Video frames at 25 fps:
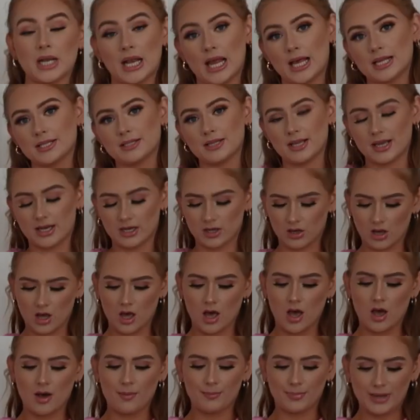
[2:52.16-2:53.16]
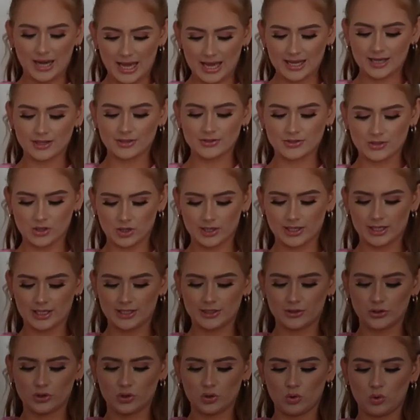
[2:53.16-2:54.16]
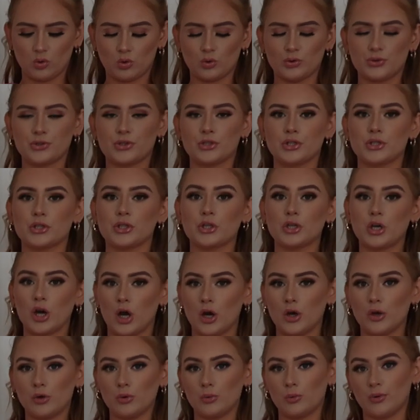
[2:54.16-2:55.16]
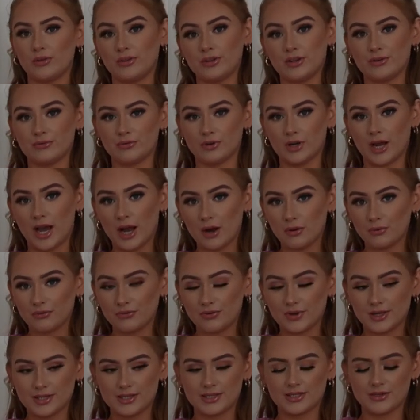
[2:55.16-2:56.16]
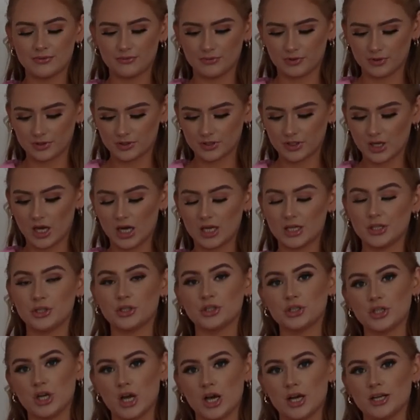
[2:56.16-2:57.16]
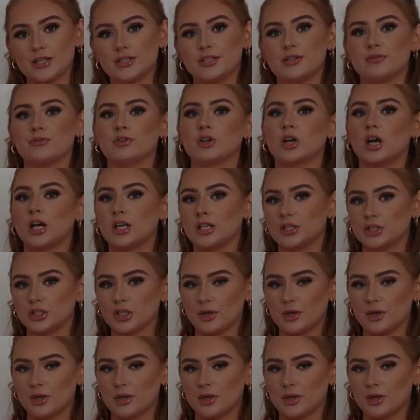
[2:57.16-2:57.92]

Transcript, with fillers: classic black cycling shorts to go with different outfits, different coloured shirts, different coloured